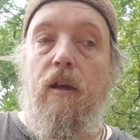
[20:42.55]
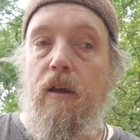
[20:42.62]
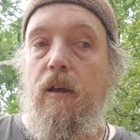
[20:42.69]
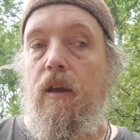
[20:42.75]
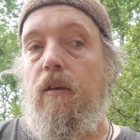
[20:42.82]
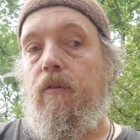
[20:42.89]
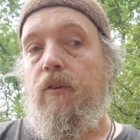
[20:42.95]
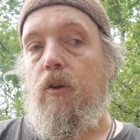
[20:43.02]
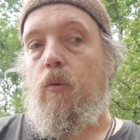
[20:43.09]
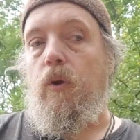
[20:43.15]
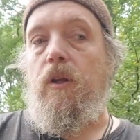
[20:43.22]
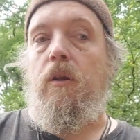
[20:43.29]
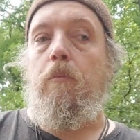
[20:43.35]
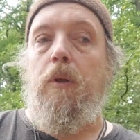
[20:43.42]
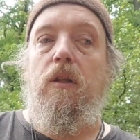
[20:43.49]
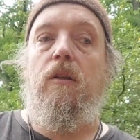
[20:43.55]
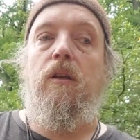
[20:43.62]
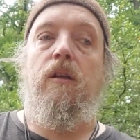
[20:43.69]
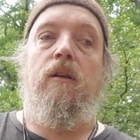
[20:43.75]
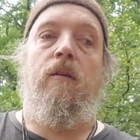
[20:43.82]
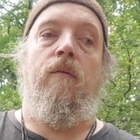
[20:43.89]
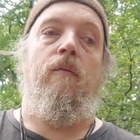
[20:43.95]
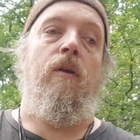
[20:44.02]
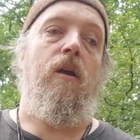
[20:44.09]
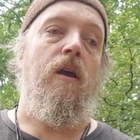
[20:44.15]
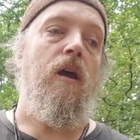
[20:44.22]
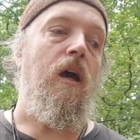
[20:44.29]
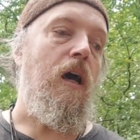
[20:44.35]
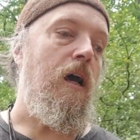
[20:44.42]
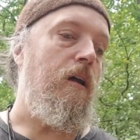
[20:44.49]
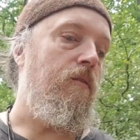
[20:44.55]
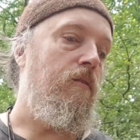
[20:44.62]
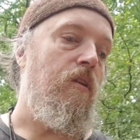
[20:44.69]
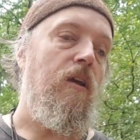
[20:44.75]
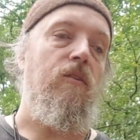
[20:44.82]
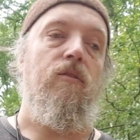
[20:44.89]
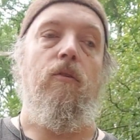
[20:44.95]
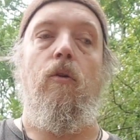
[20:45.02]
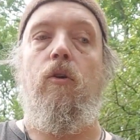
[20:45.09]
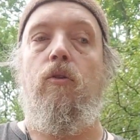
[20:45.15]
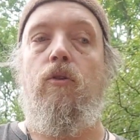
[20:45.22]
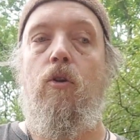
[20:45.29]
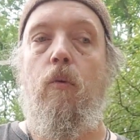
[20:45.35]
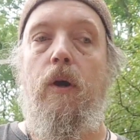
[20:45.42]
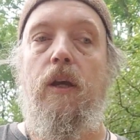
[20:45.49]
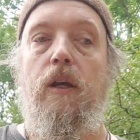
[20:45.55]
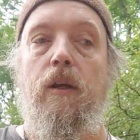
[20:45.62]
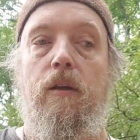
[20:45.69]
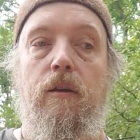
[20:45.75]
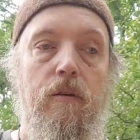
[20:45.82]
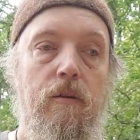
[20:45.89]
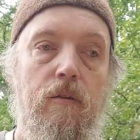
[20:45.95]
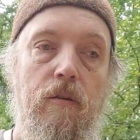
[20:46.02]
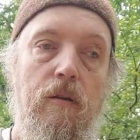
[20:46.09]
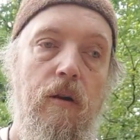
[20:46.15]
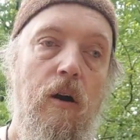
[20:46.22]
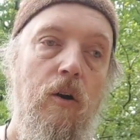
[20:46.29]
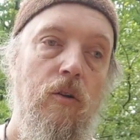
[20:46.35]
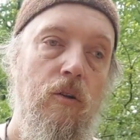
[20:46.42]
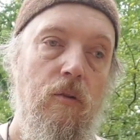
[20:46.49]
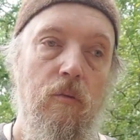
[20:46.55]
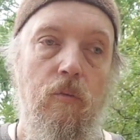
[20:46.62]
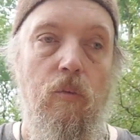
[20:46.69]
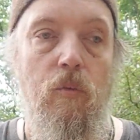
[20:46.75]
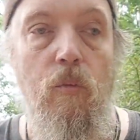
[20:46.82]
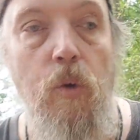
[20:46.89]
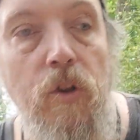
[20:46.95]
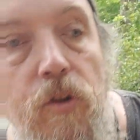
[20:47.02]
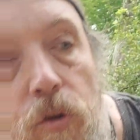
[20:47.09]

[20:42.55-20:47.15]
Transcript: if you're in a building and there's an earthquake, what